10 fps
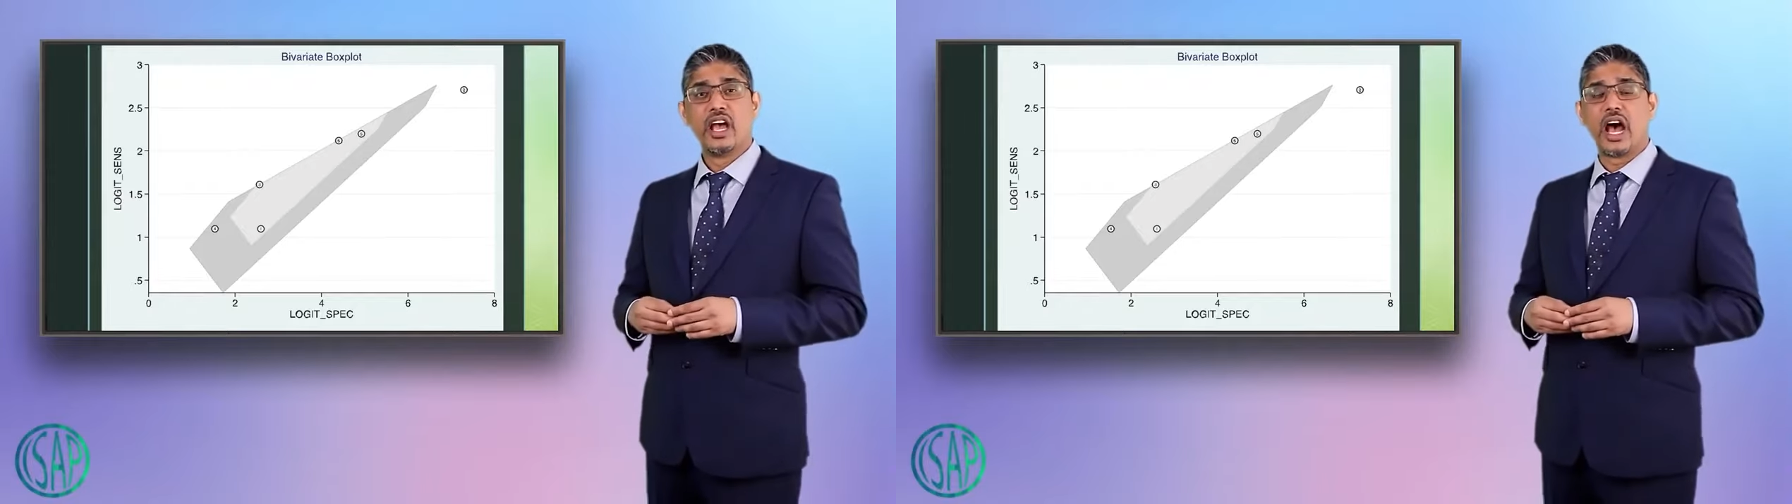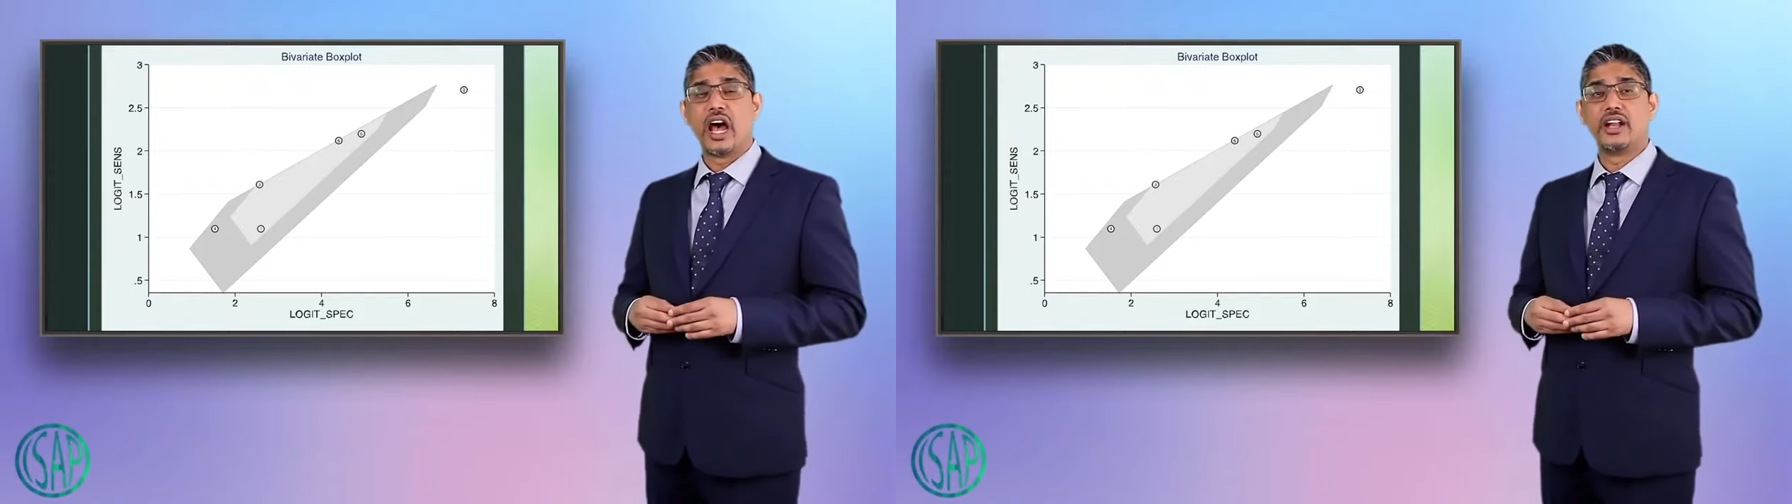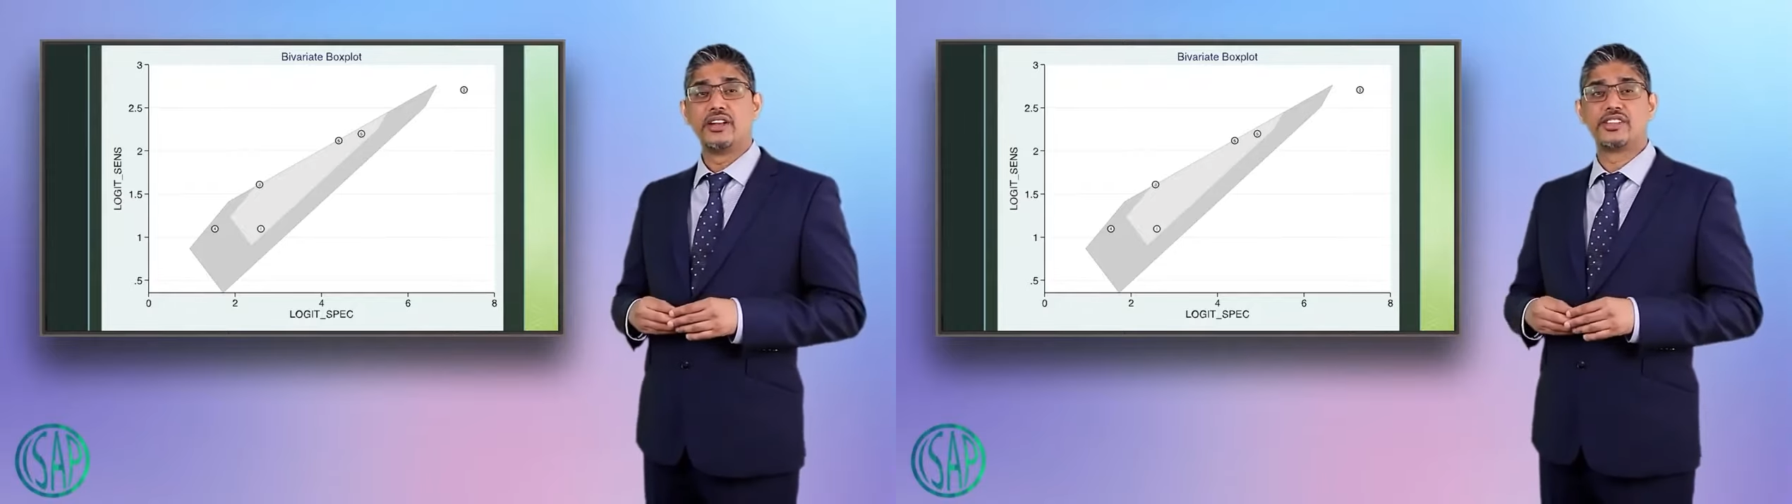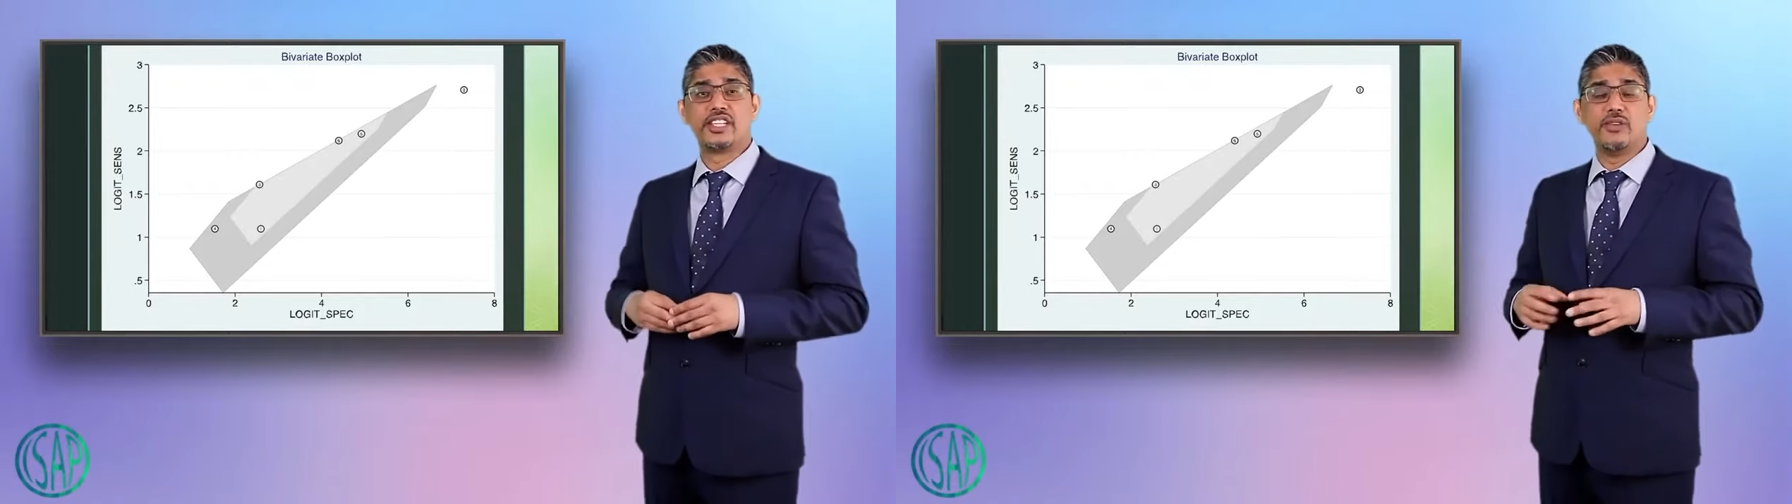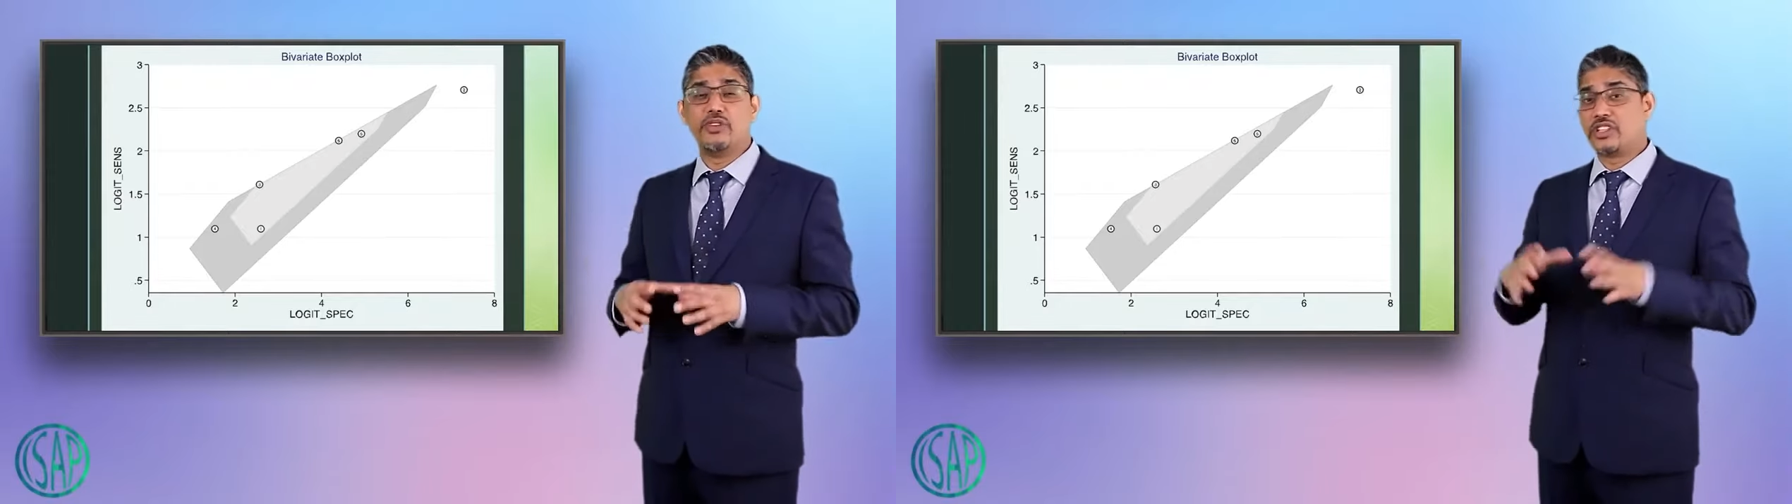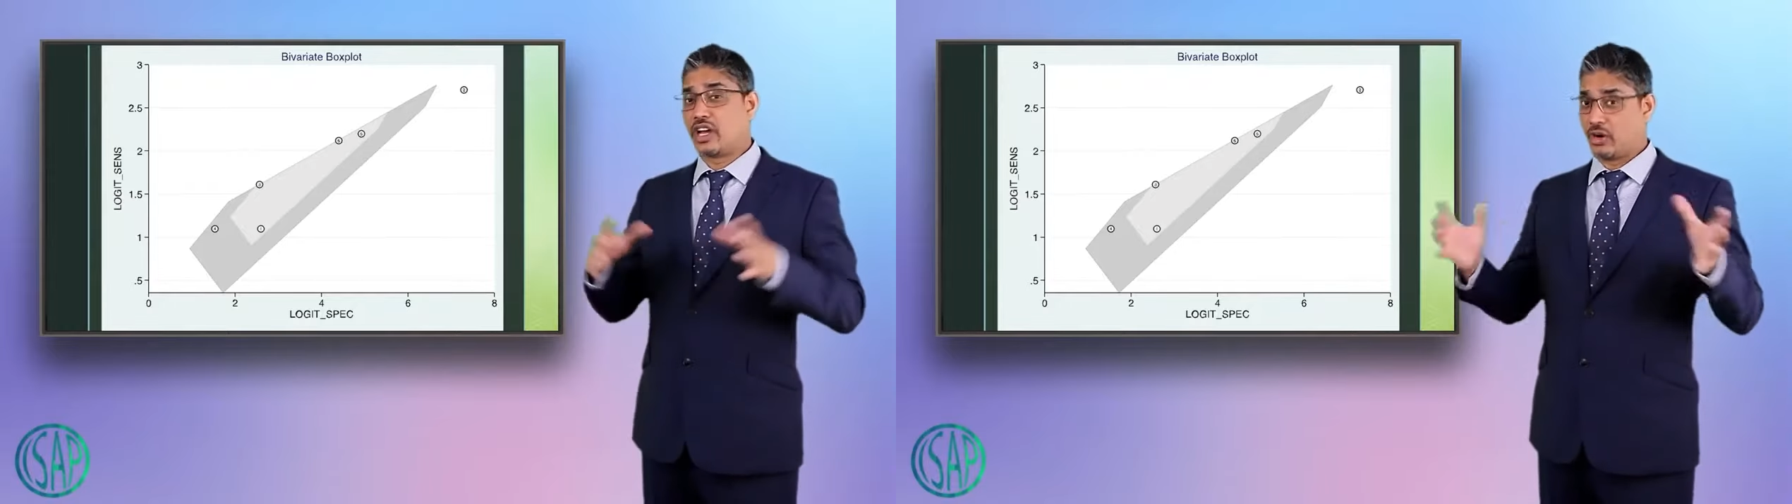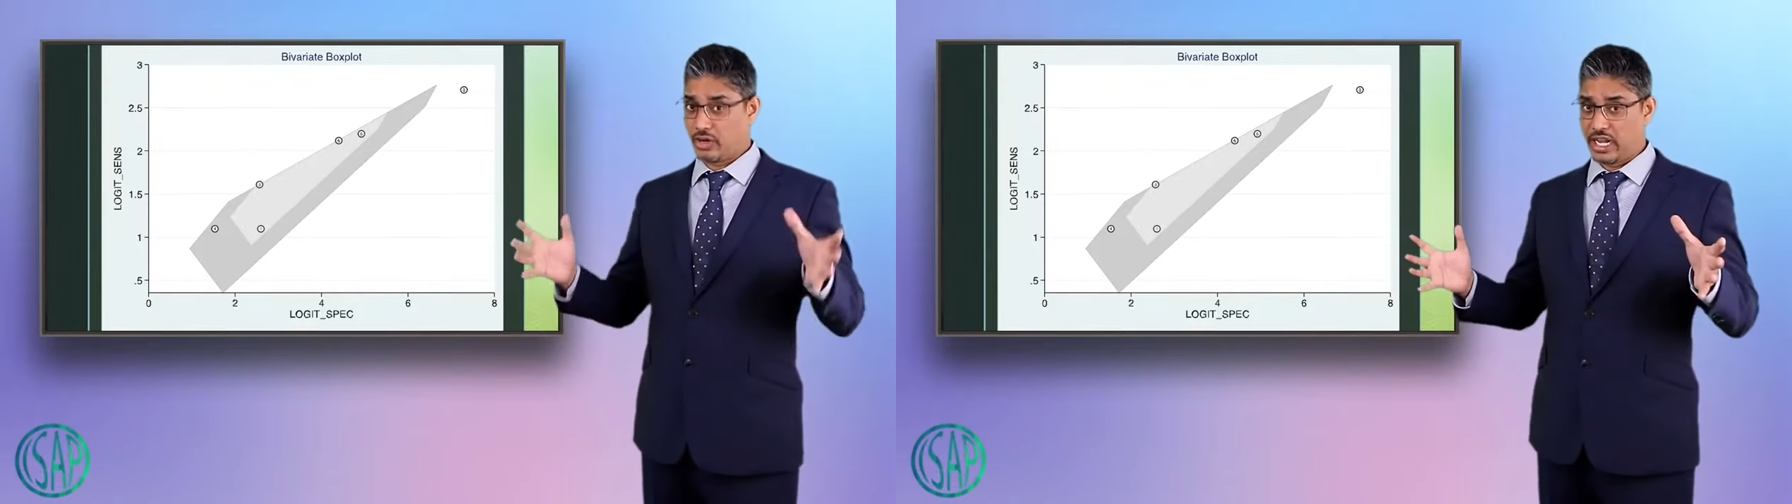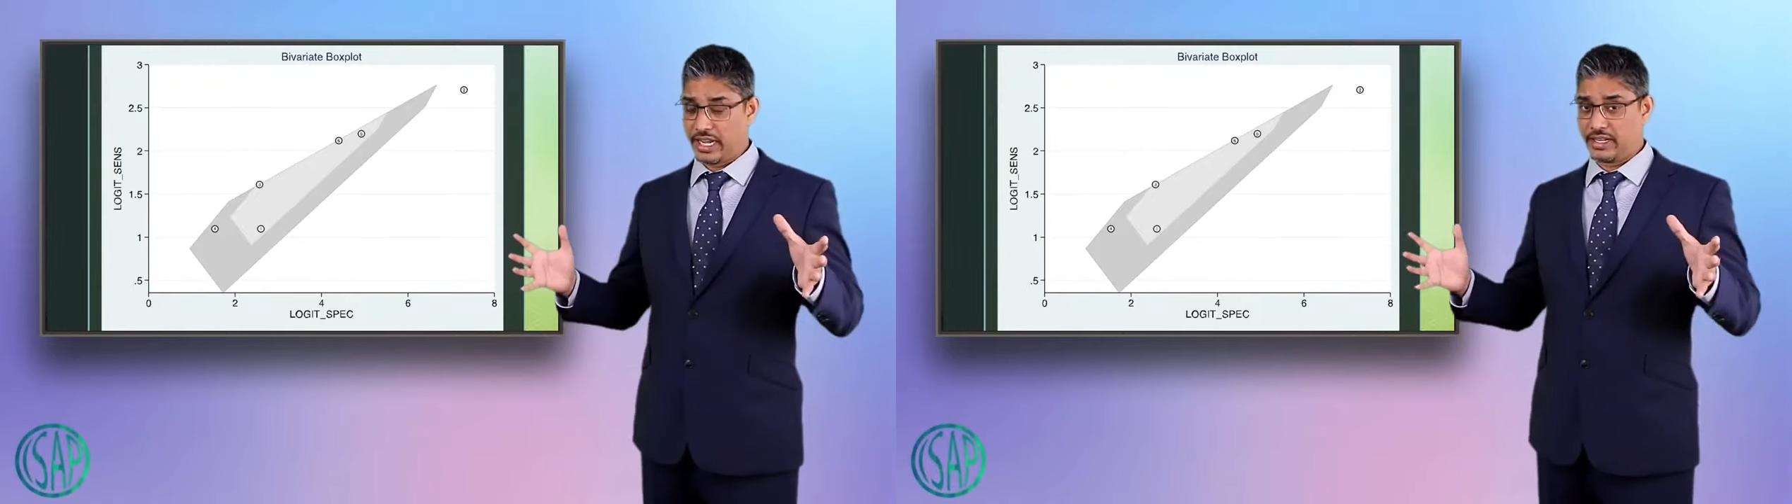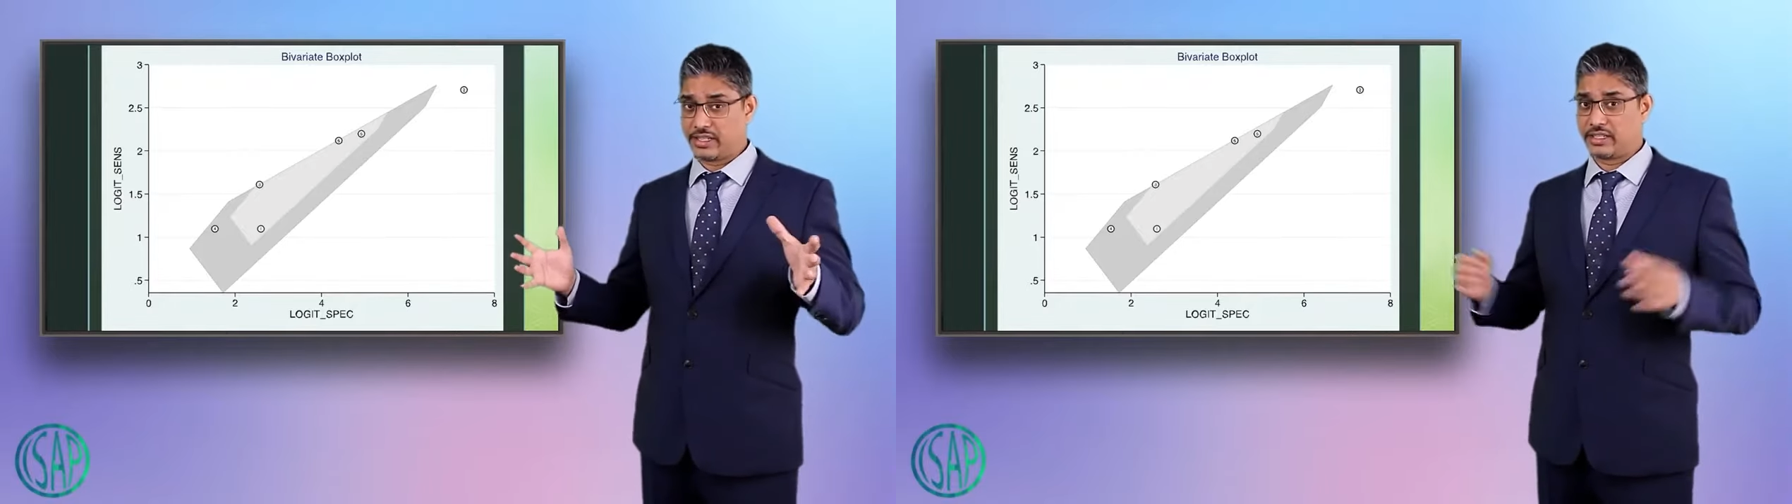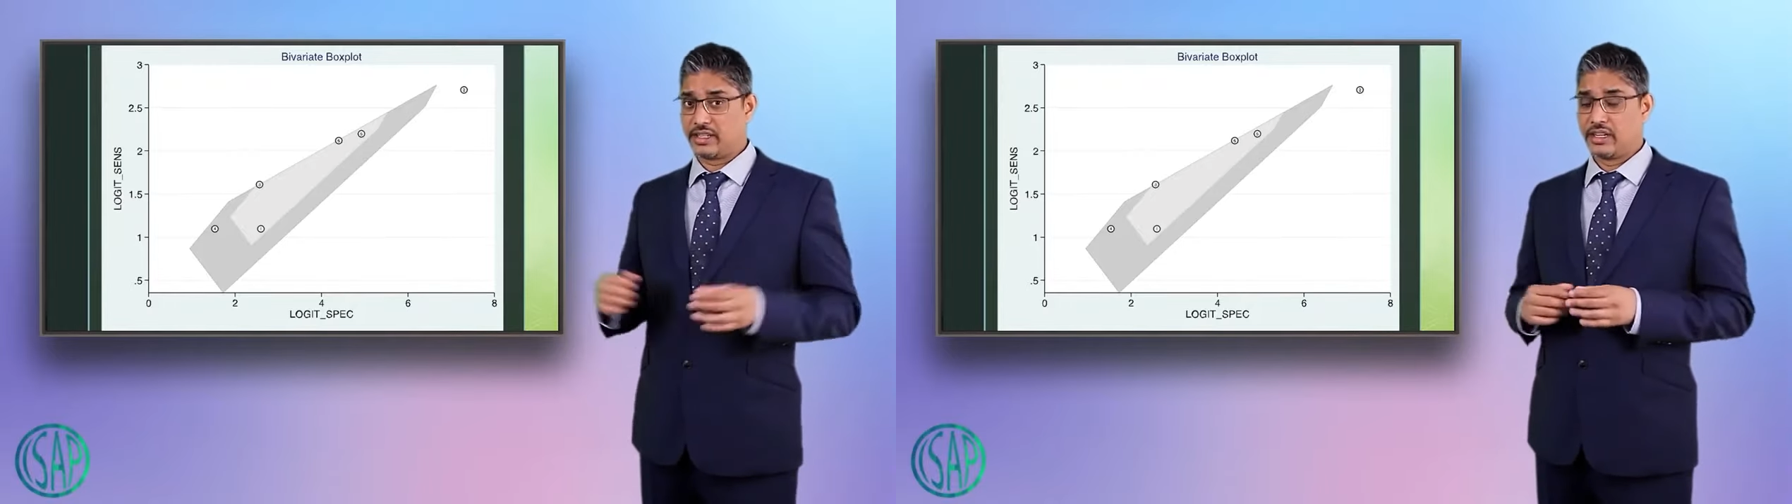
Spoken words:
and see which are outliers.